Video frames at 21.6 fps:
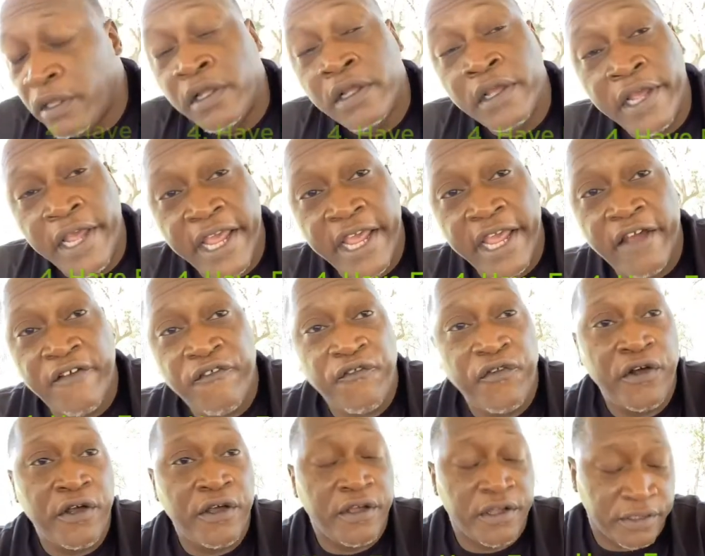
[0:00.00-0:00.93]
have
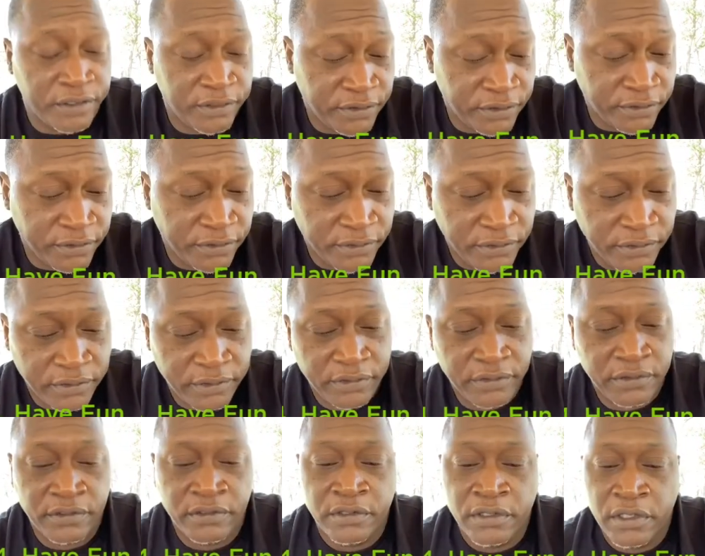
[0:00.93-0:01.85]
fun.
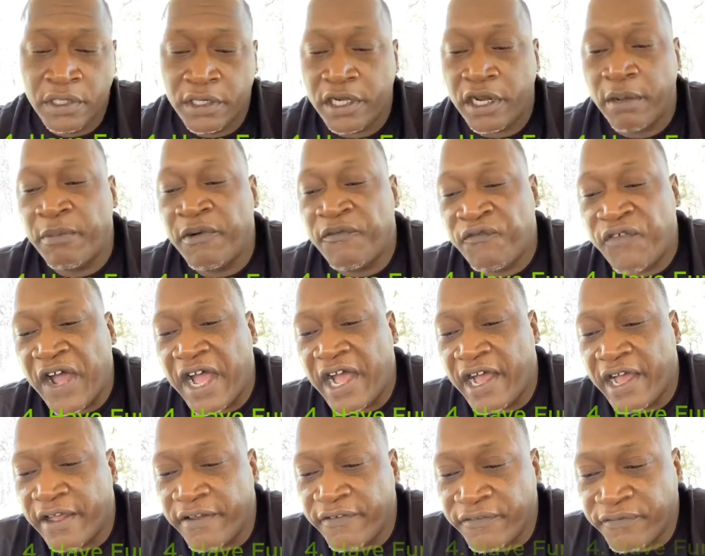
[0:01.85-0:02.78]
Number
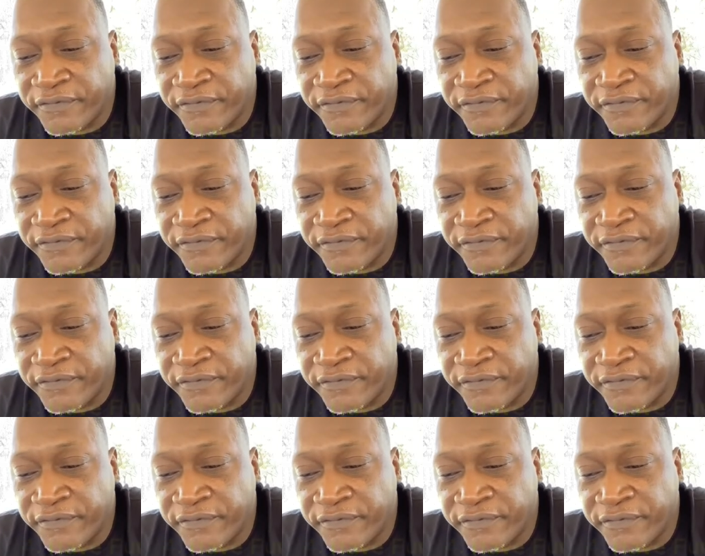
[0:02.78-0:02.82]
five,